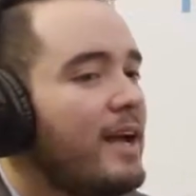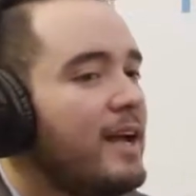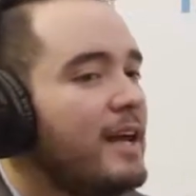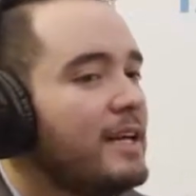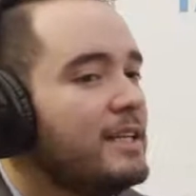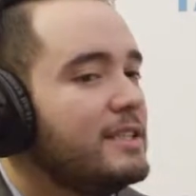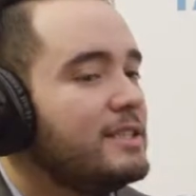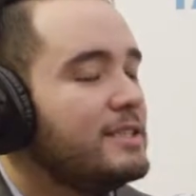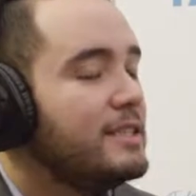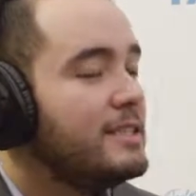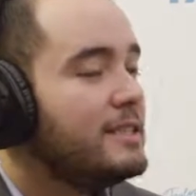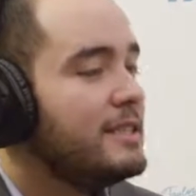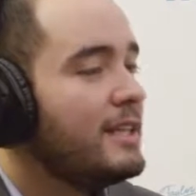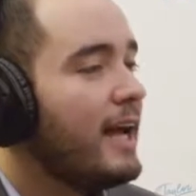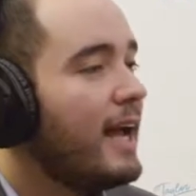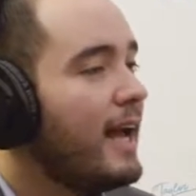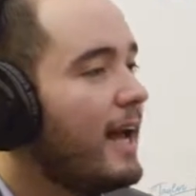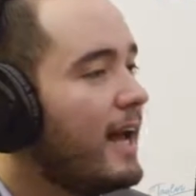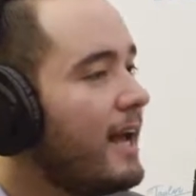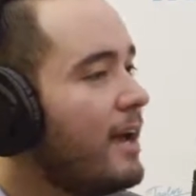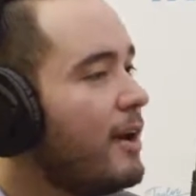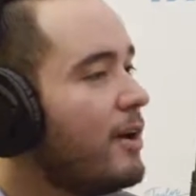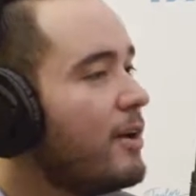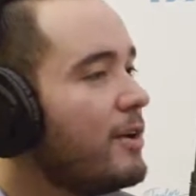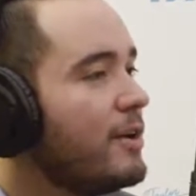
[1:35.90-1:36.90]
And she said,
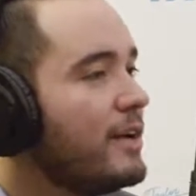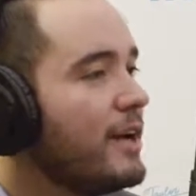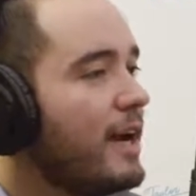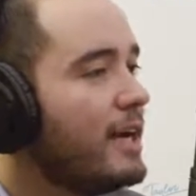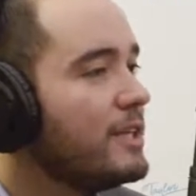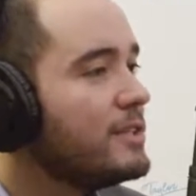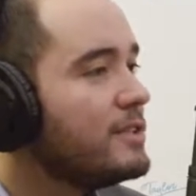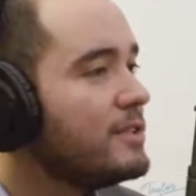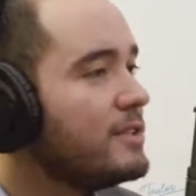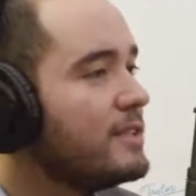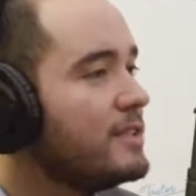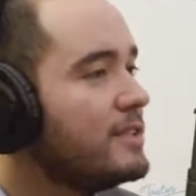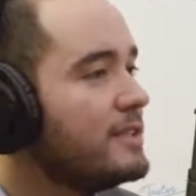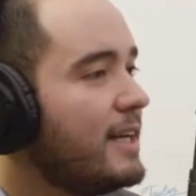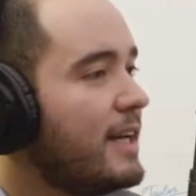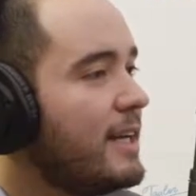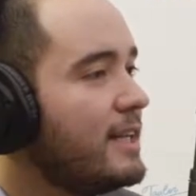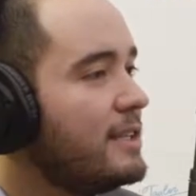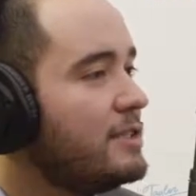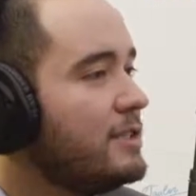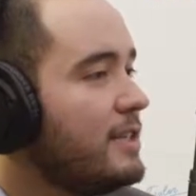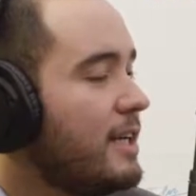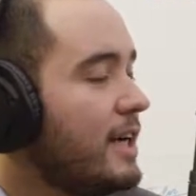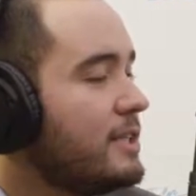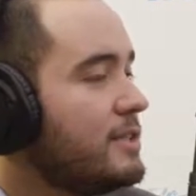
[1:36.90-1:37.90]
"Hey, I heard you guys are in the
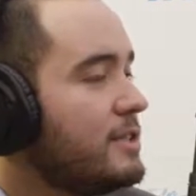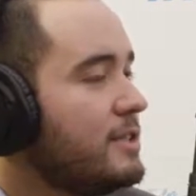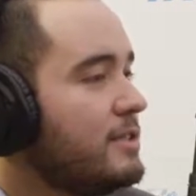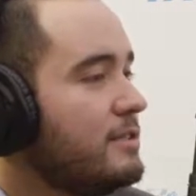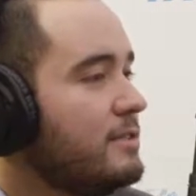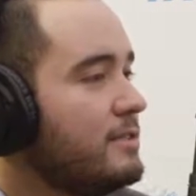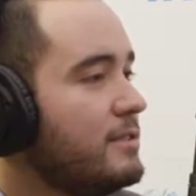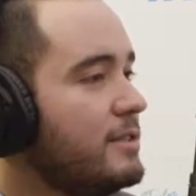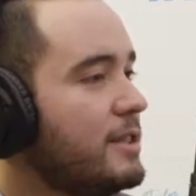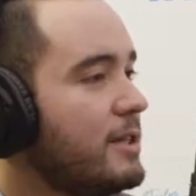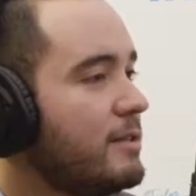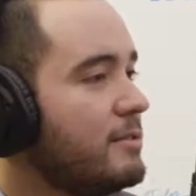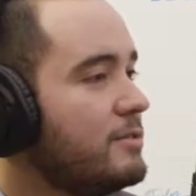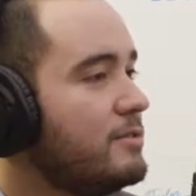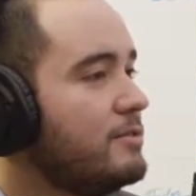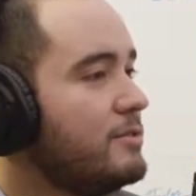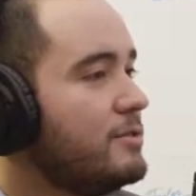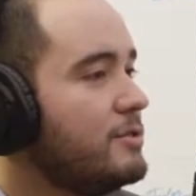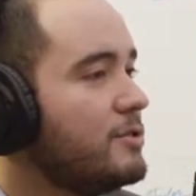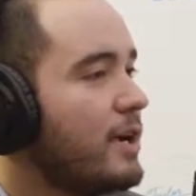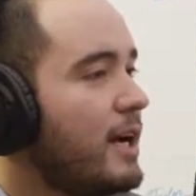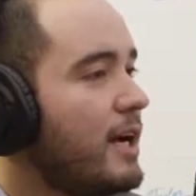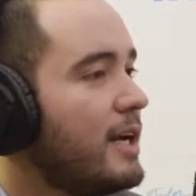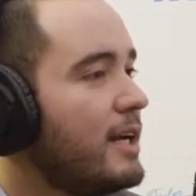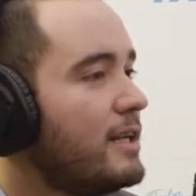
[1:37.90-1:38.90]
States. You guys should,
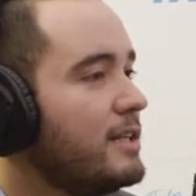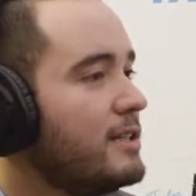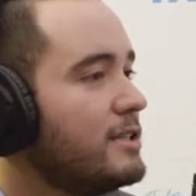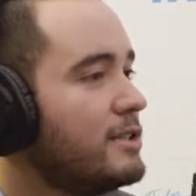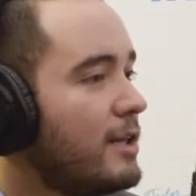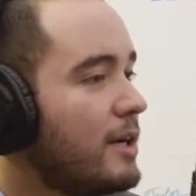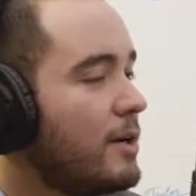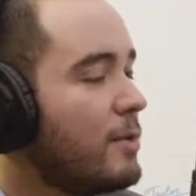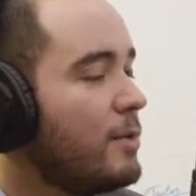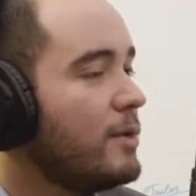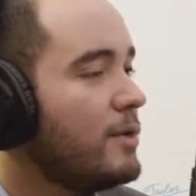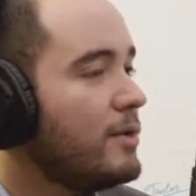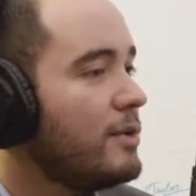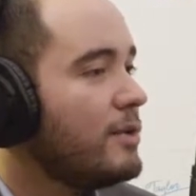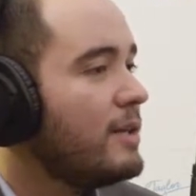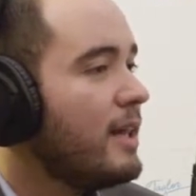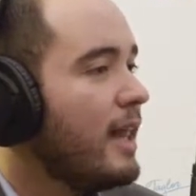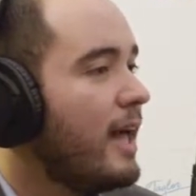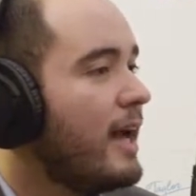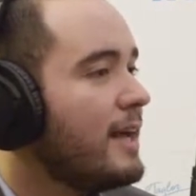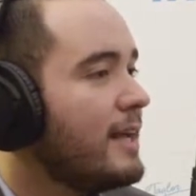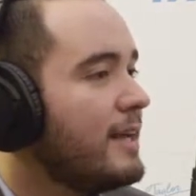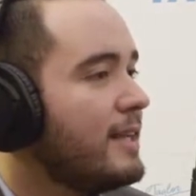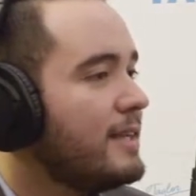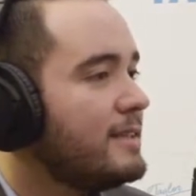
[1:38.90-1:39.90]
try Sherwood. You'd
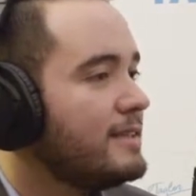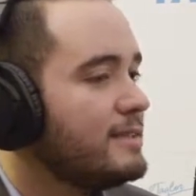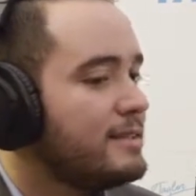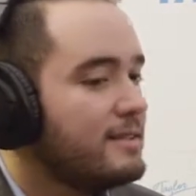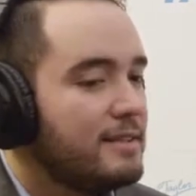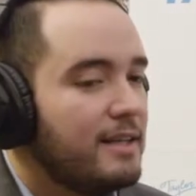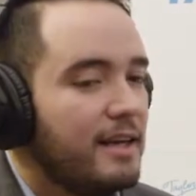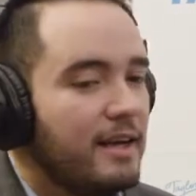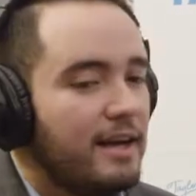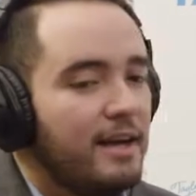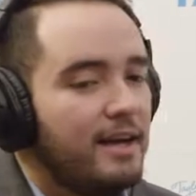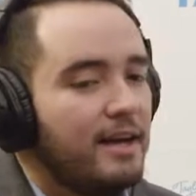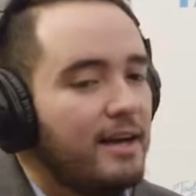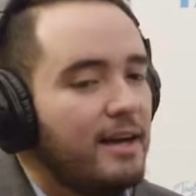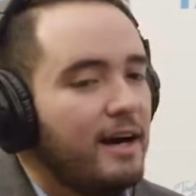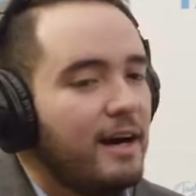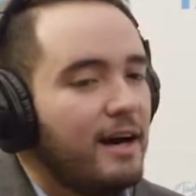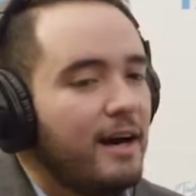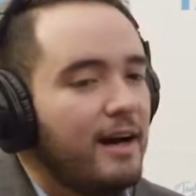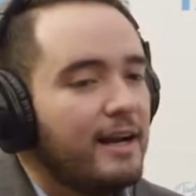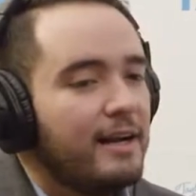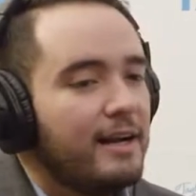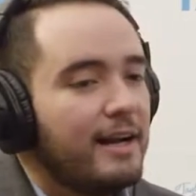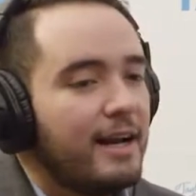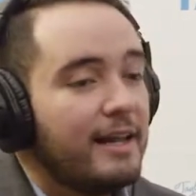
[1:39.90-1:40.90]
like it. It's
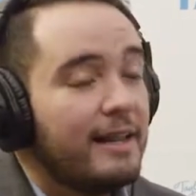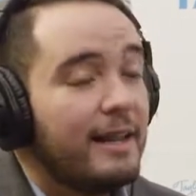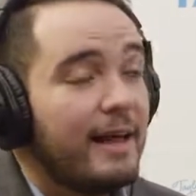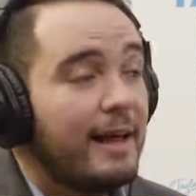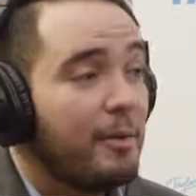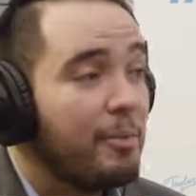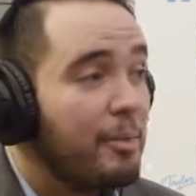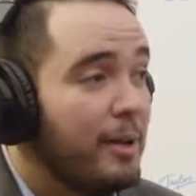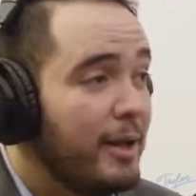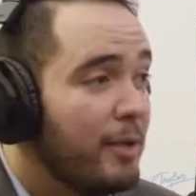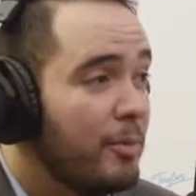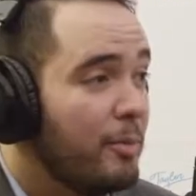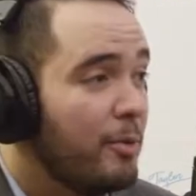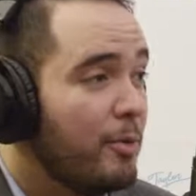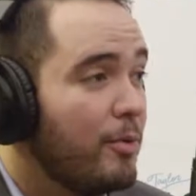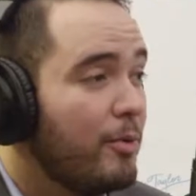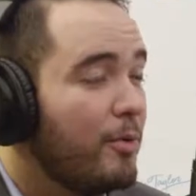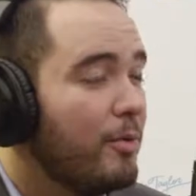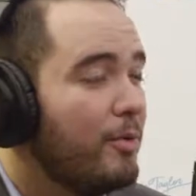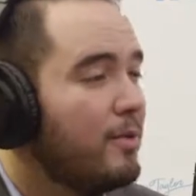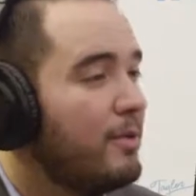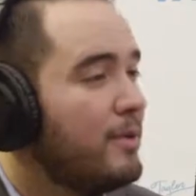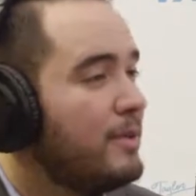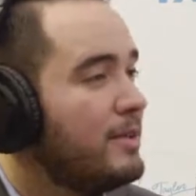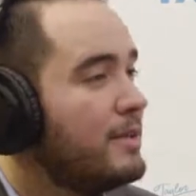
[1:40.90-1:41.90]
not a lot of
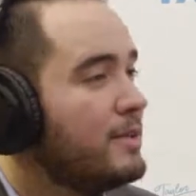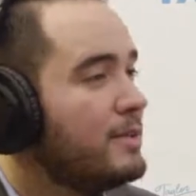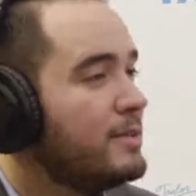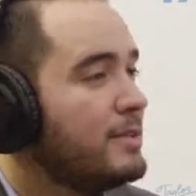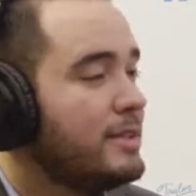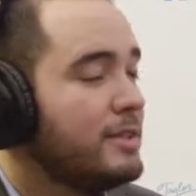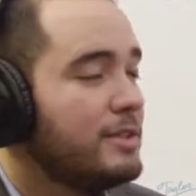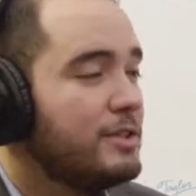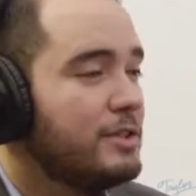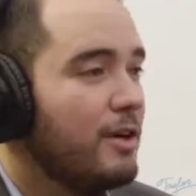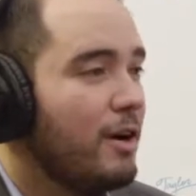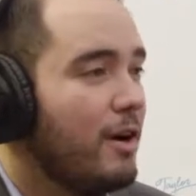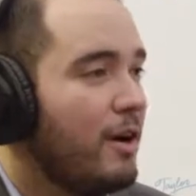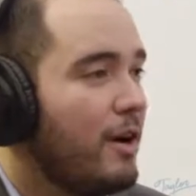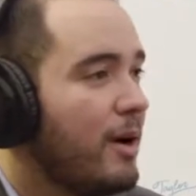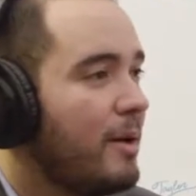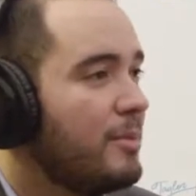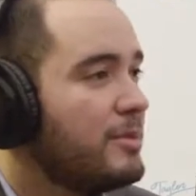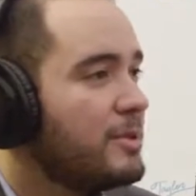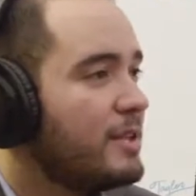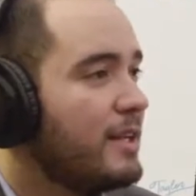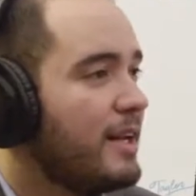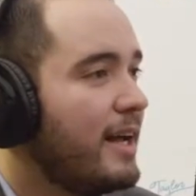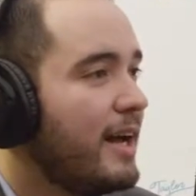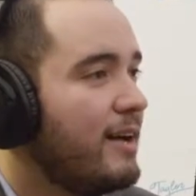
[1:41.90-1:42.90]
people. There's good
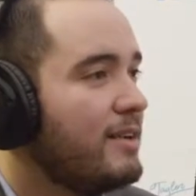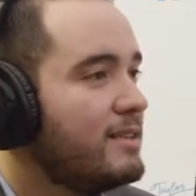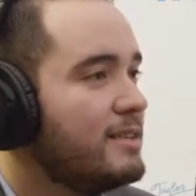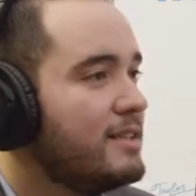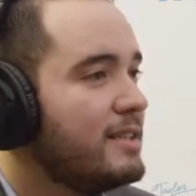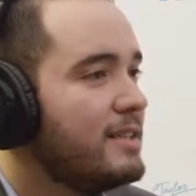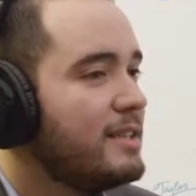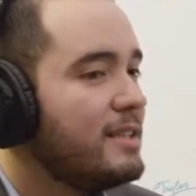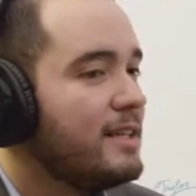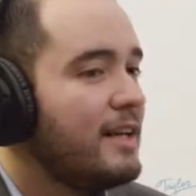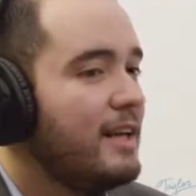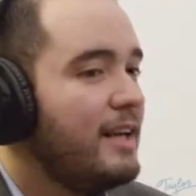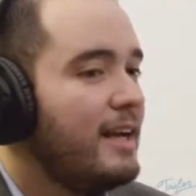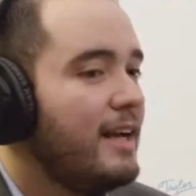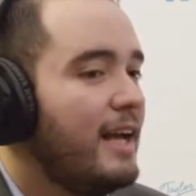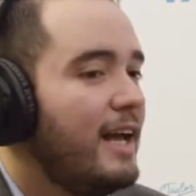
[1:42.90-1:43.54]
jobs, good housing."